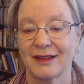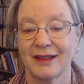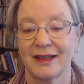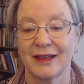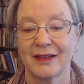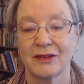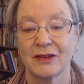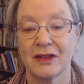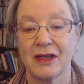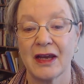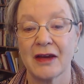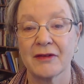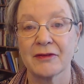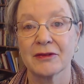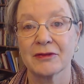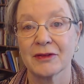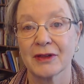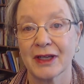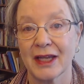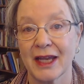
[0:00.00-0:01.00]
and to never
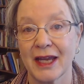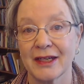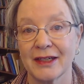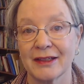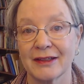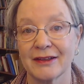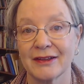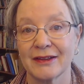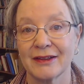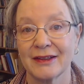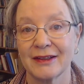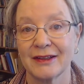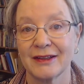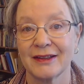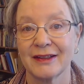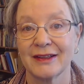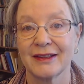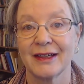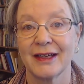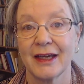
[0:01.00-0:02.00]
forget it
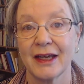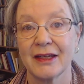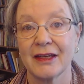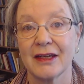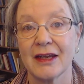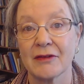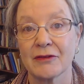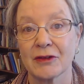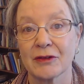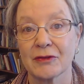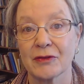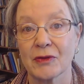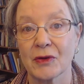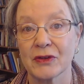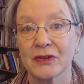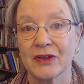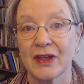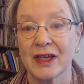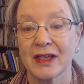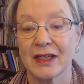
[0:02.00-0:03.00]
and never
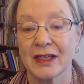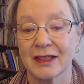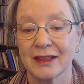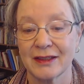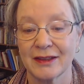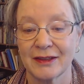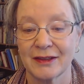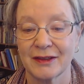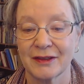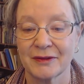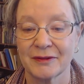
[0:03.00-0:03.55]
forsake it.